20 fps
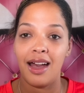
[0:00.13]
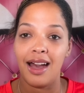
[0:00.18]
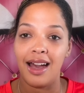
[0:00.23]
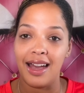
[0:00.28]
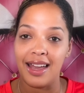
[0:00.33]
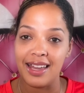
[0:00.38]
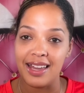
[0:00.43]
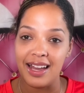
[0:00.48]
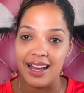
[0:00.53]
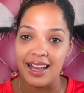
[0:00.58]

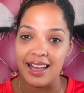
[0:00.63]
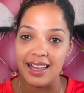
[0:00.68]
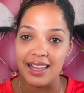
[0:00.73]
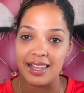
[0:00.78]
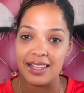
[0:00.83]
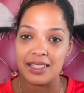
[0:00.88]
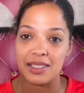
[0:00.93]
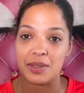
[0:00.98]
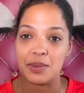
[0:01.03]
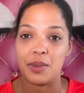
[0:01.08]
Hi
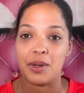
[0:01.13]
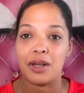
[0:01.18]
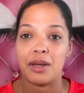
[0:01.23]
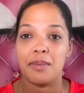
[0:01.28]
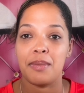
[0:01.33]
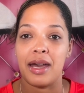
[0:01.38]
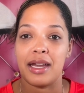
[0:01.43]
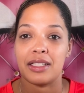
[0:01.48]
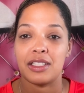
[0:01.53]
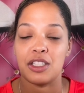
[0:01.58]
guys, welcome
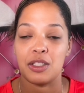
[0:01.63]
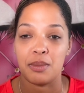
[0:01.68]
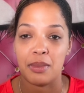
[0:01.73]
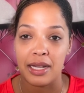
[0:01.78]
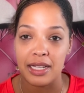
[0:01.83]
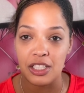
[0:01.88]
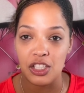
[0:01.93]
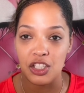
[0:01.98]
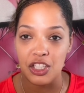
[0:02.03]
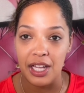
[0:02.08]
back to
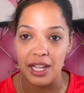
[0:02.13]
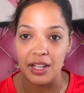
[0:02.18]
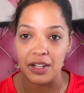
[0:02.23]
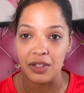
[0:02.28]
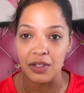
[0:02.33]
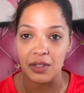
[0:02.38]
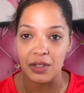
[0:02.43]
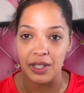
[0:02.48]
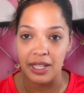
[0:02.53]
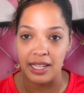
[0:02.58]
my
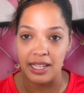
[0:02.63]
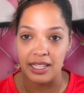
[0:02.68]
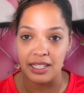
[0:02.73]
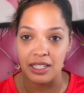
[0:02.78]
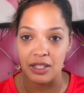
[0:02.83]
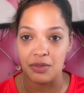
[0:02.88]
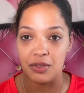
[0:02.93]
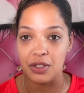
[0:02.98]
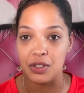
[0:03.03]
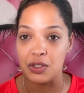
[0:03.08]
channel. And
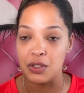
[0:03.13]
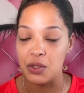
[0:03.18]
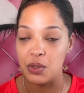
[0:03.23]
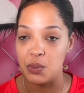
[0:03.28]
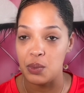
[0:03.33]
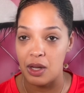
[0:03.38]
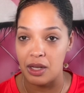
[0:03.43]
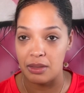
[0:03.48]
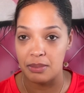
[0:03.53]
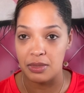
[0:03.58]
if you're new,
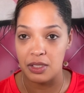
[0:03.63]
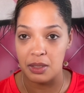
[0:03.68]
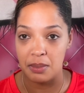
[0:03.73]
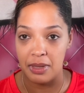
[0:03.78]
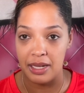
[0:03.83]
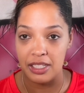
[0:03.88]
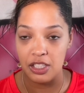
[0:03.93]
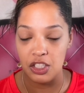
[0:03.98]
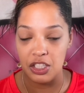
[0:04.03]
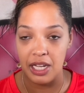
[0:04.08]
welcome to
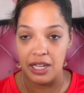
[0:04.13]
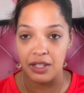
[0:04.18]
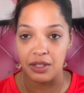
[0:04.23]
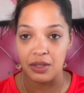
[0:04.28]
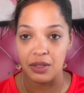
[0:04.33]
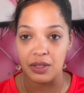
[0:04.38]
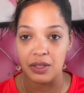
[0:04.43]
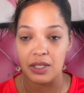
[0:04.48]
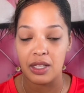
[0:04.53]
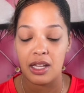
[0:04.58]
my
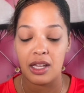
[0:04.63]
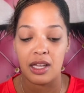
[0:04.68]
channel.